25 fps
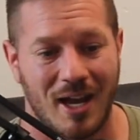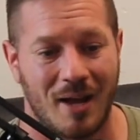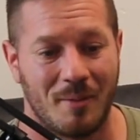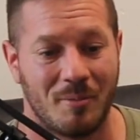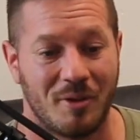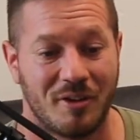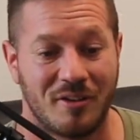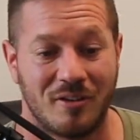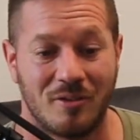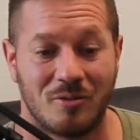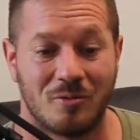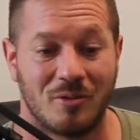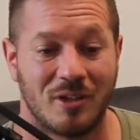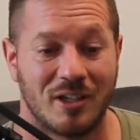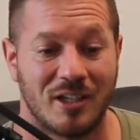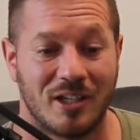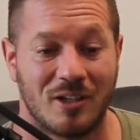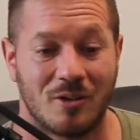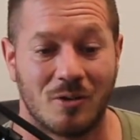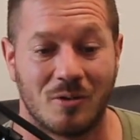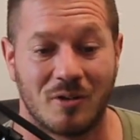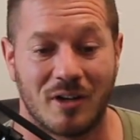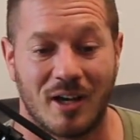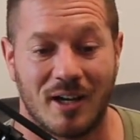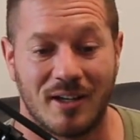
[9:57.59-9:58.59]
This is really
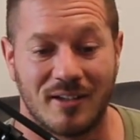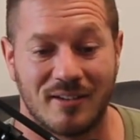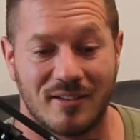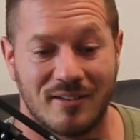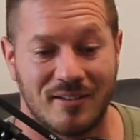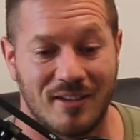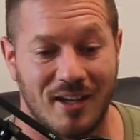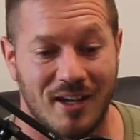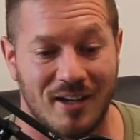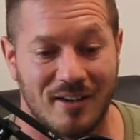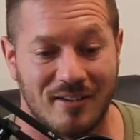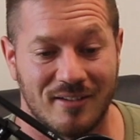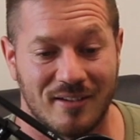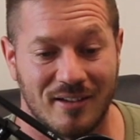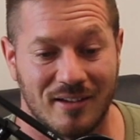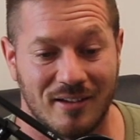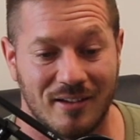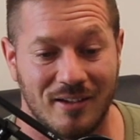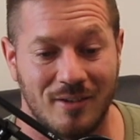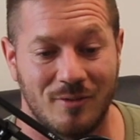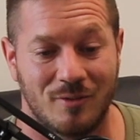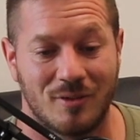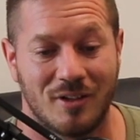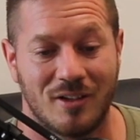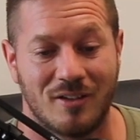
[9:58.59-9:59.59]
cool to understand as a
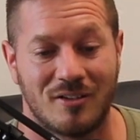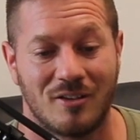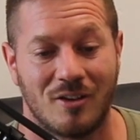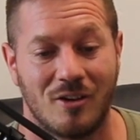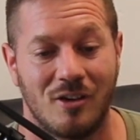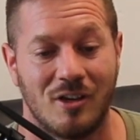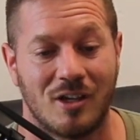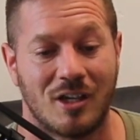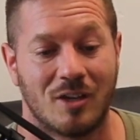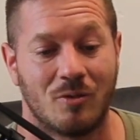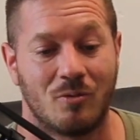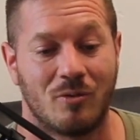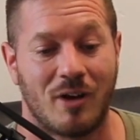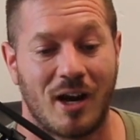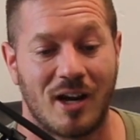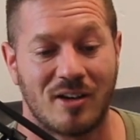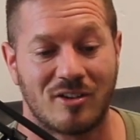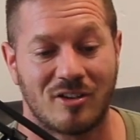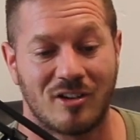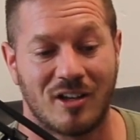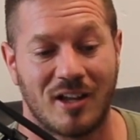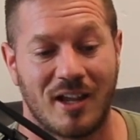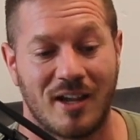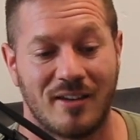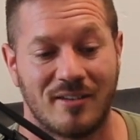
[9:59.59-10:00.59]
lifter, so you can
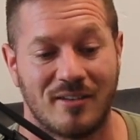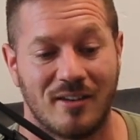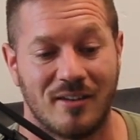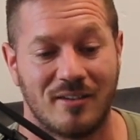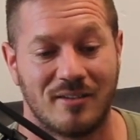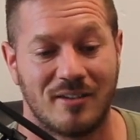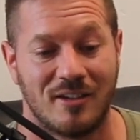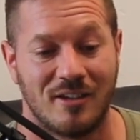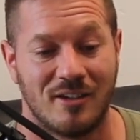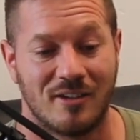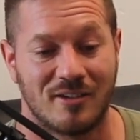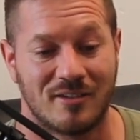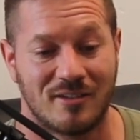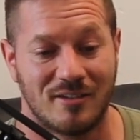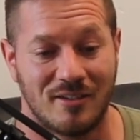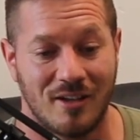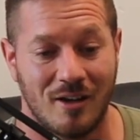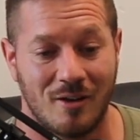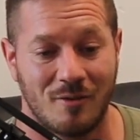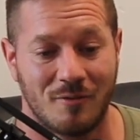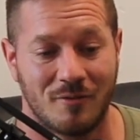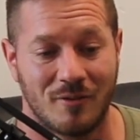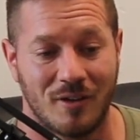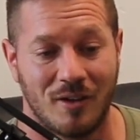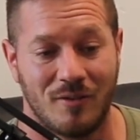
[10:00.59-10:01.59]
rationalize this to
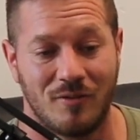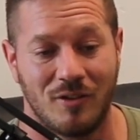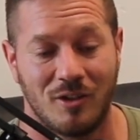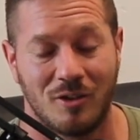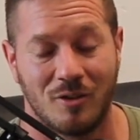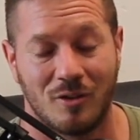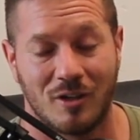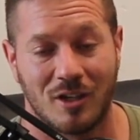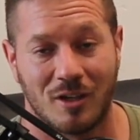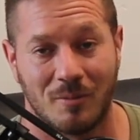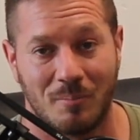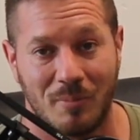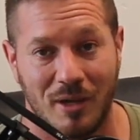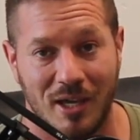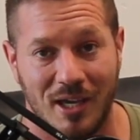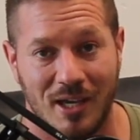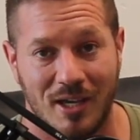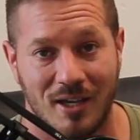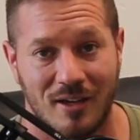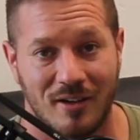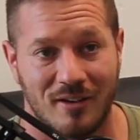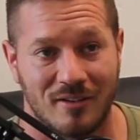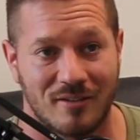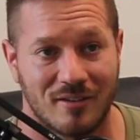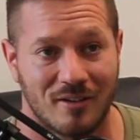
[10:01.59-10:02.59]
yourself if you're doing a
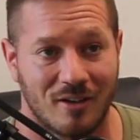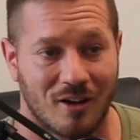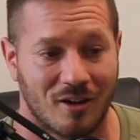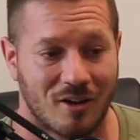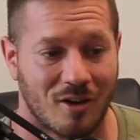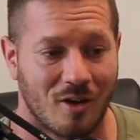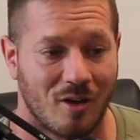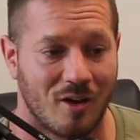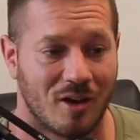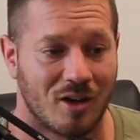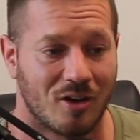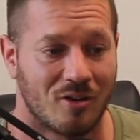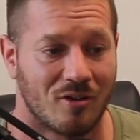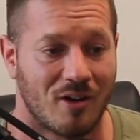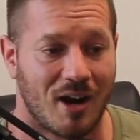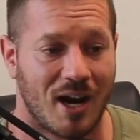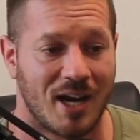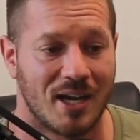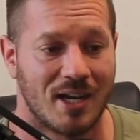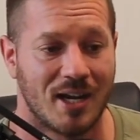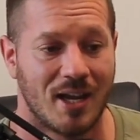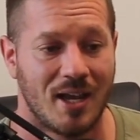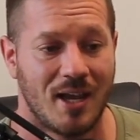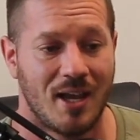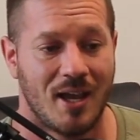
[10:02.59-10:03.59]
peak and it's not going
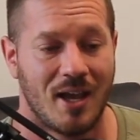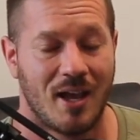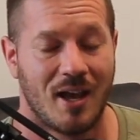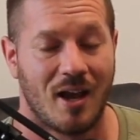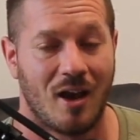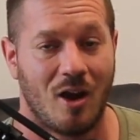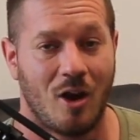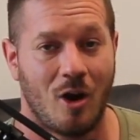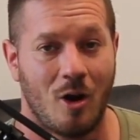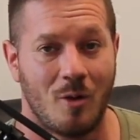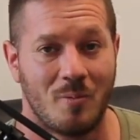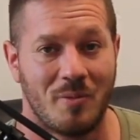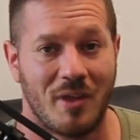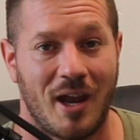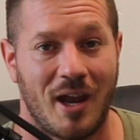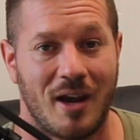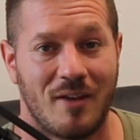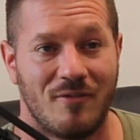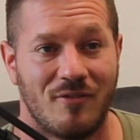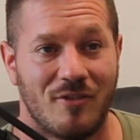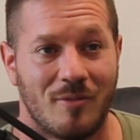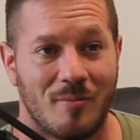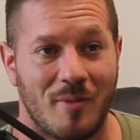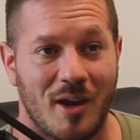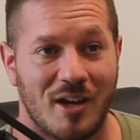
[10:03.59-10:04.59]
great. I hope
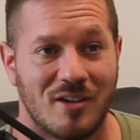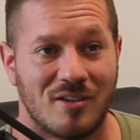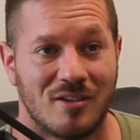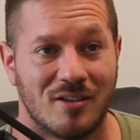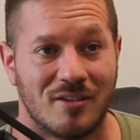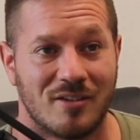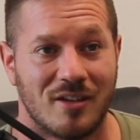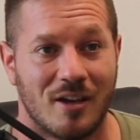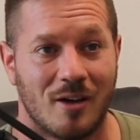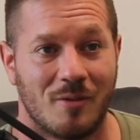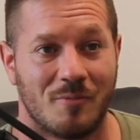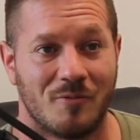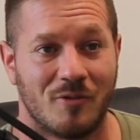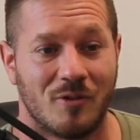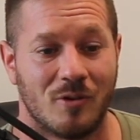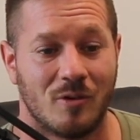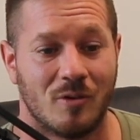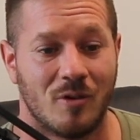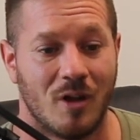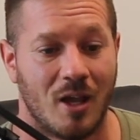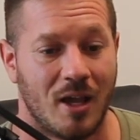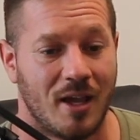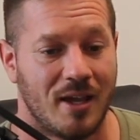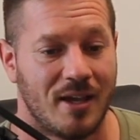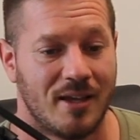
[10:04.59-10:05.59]
information is
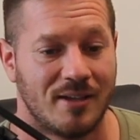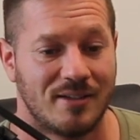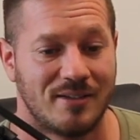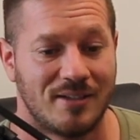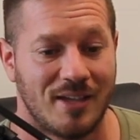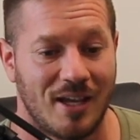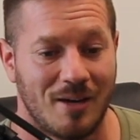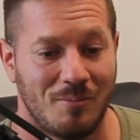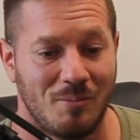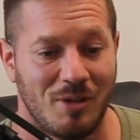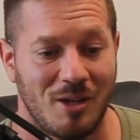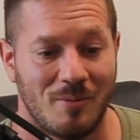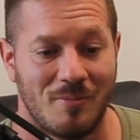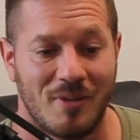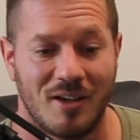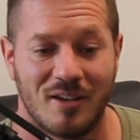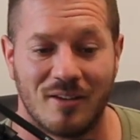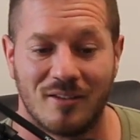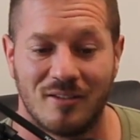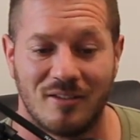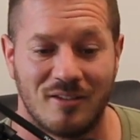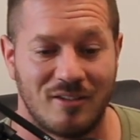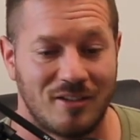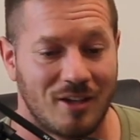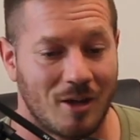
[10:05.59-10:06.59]
helpful. Send me a
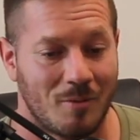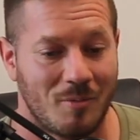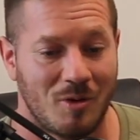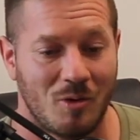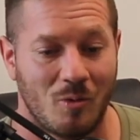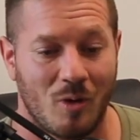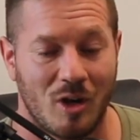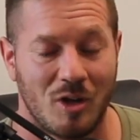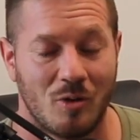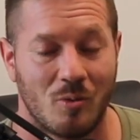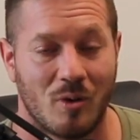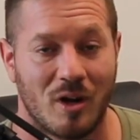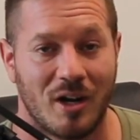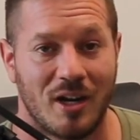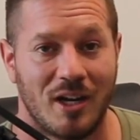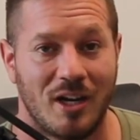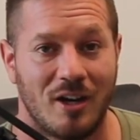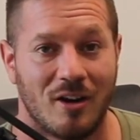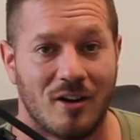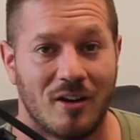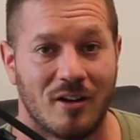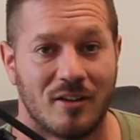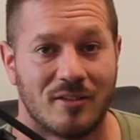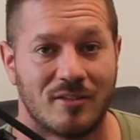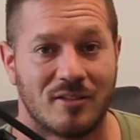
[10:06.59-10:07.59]
message. Tell me what you want to
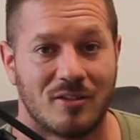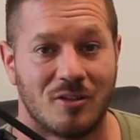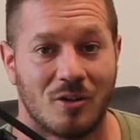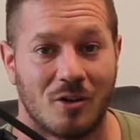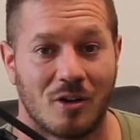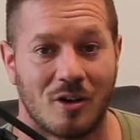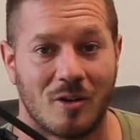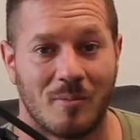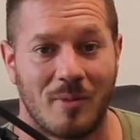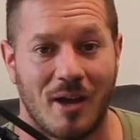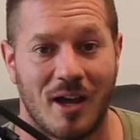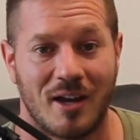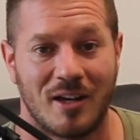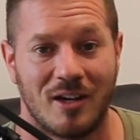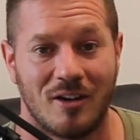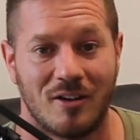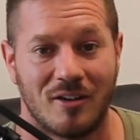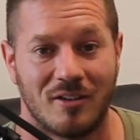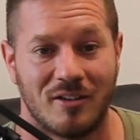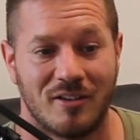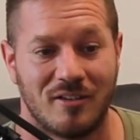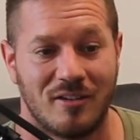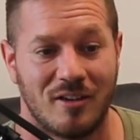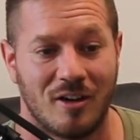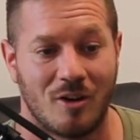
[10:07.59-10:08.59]
hear us talk about here
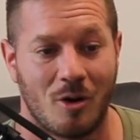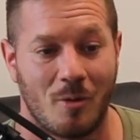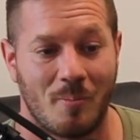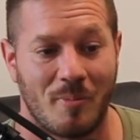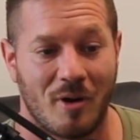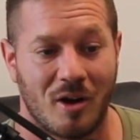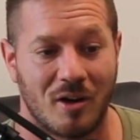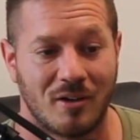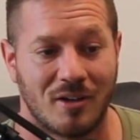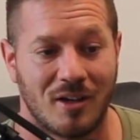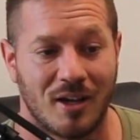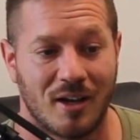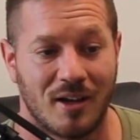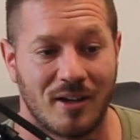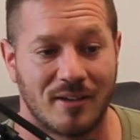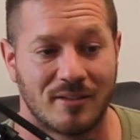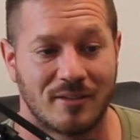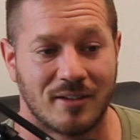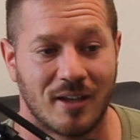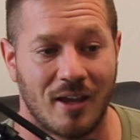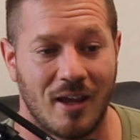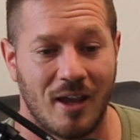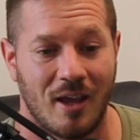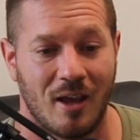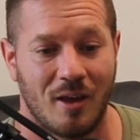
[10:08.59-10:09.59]
on the Zero
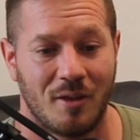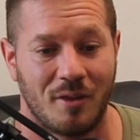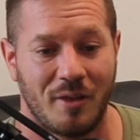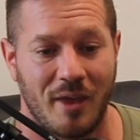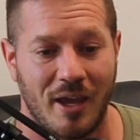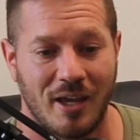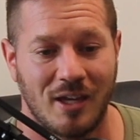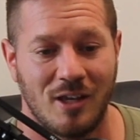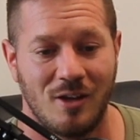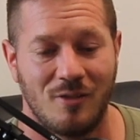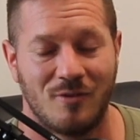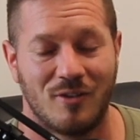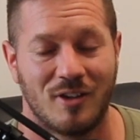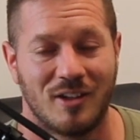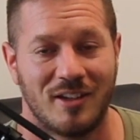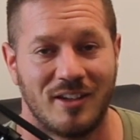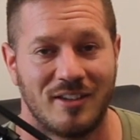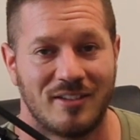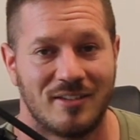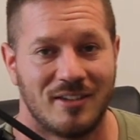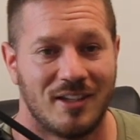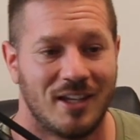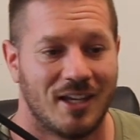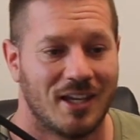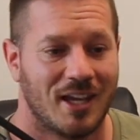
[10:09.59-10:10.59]
Podcast. Thank you for
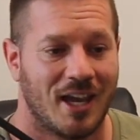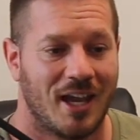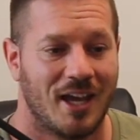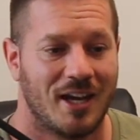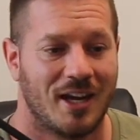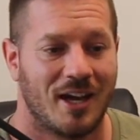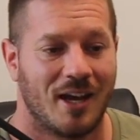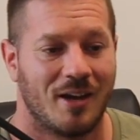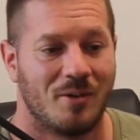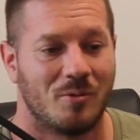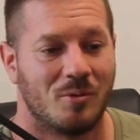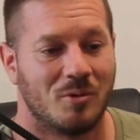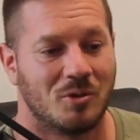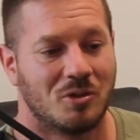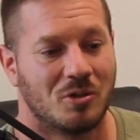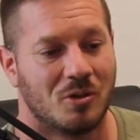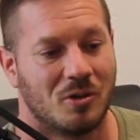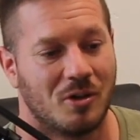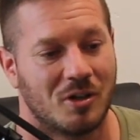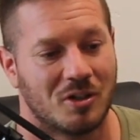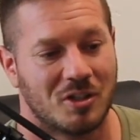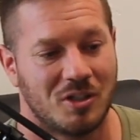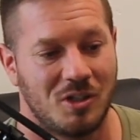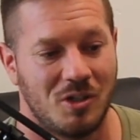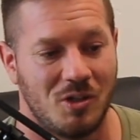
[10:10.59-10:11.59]
listening, and I will
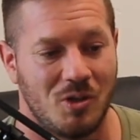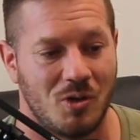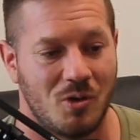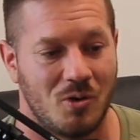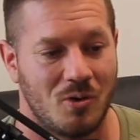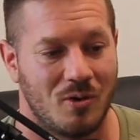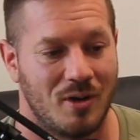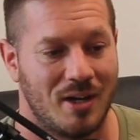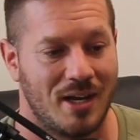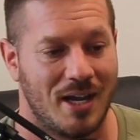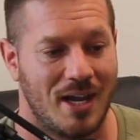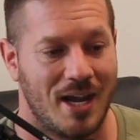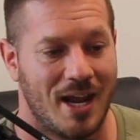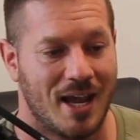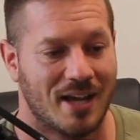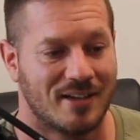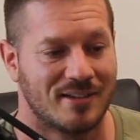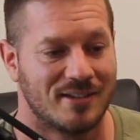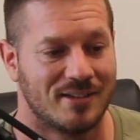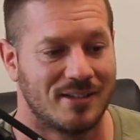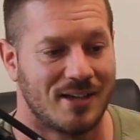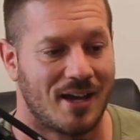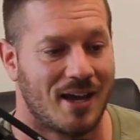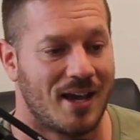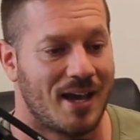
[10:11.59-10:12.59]
talk to you
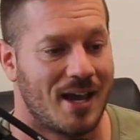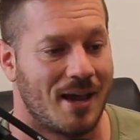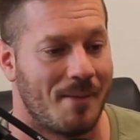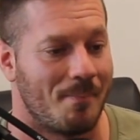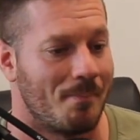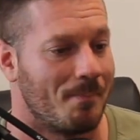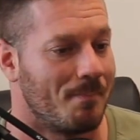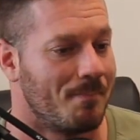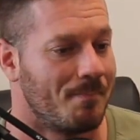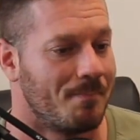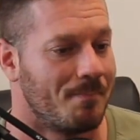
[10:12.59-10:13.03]
next time.